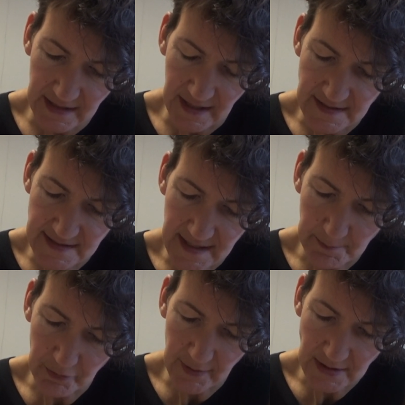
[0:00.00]
and
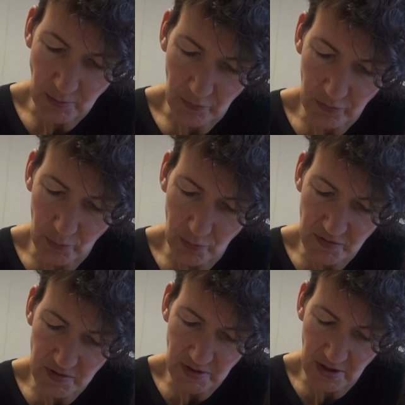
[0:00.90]
separate your
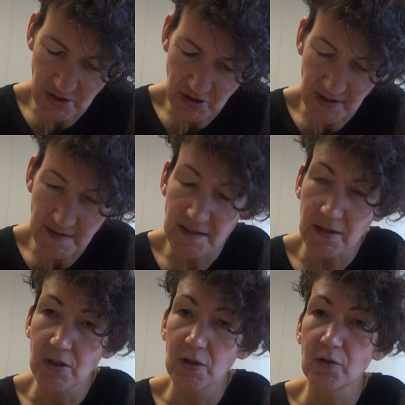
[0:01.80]
thoughts and urges
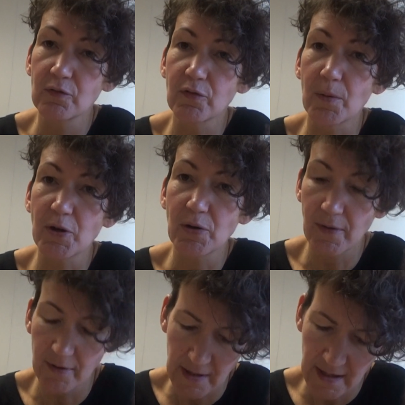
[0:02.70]
from
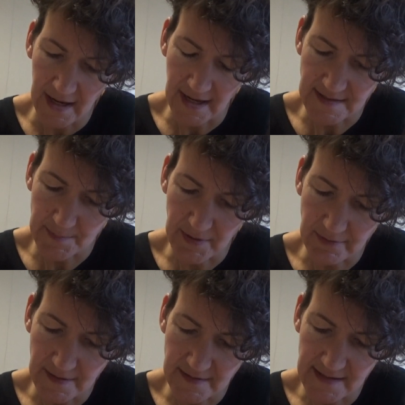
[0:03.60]
your
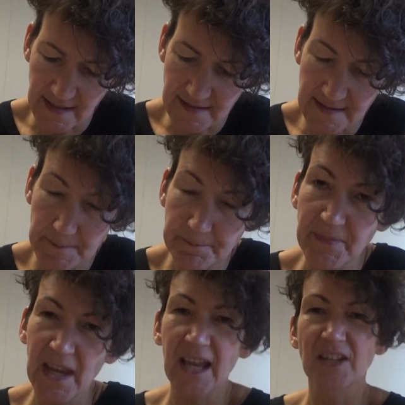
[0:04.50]
experiences.
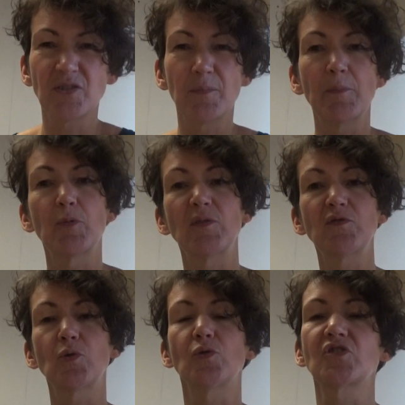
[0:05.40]
And do you remember we've
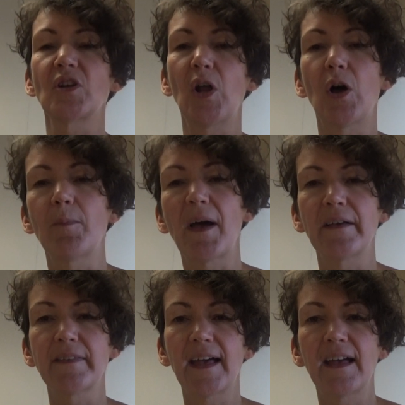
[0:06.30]
talked a lot
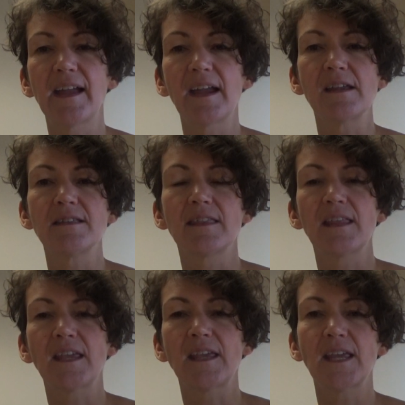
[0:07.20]
about that in
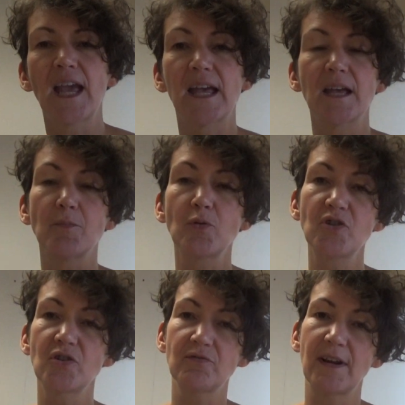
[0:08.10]
the
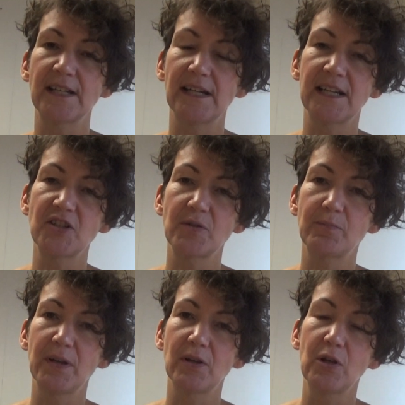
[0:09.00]
emotional regulation
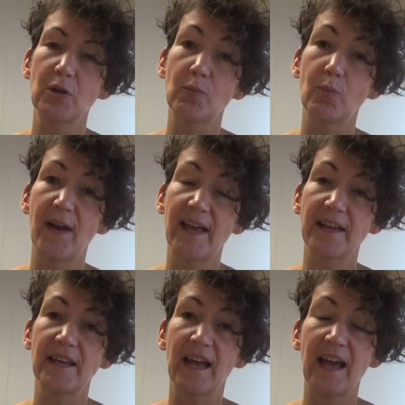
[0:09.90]
bit,
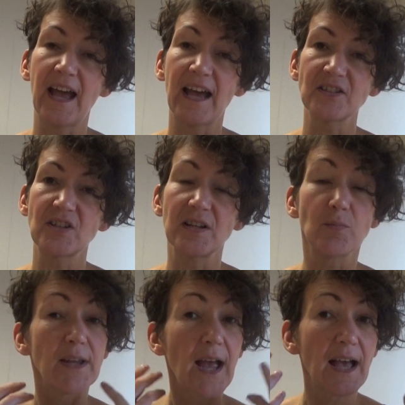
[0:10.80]
where actually
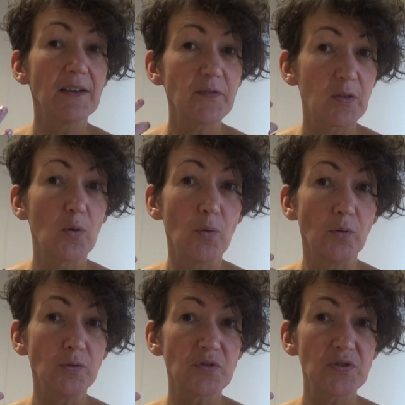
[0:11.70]
we have
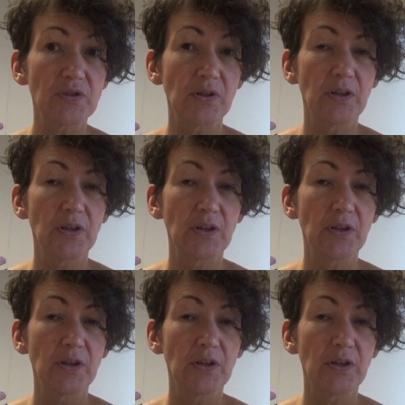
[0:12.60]
thoughts